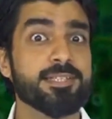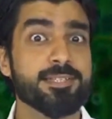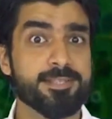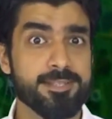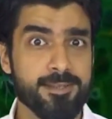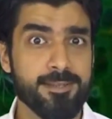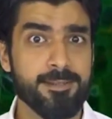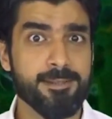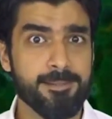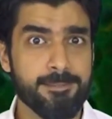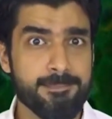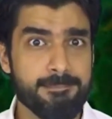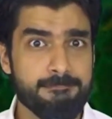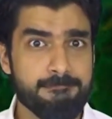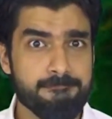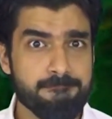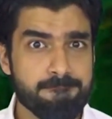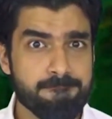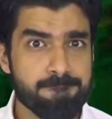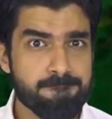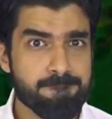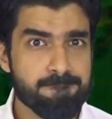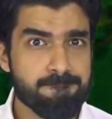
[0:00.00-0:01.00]
a cell?
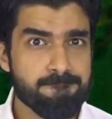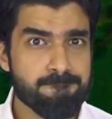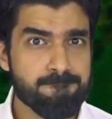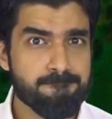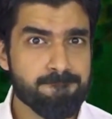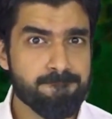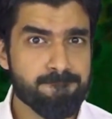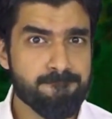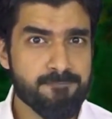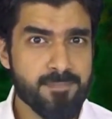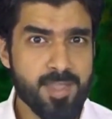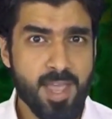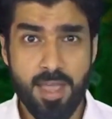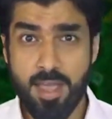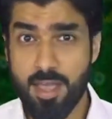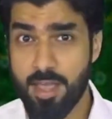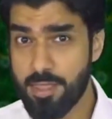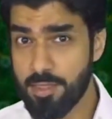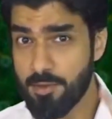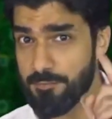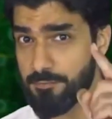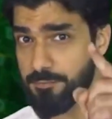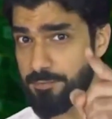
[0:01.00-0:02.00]

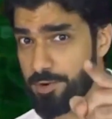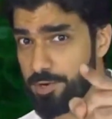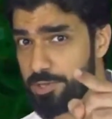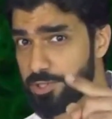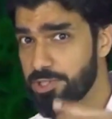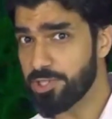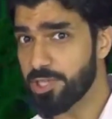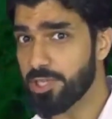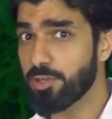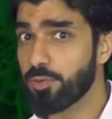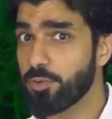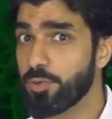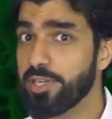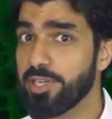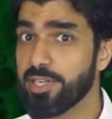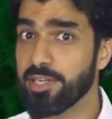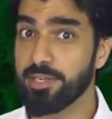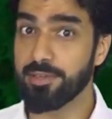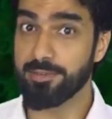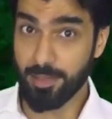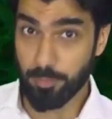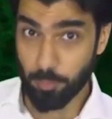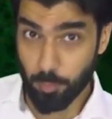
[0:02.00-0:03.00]
The first
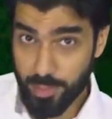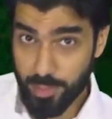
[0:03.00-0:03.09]
ingredient that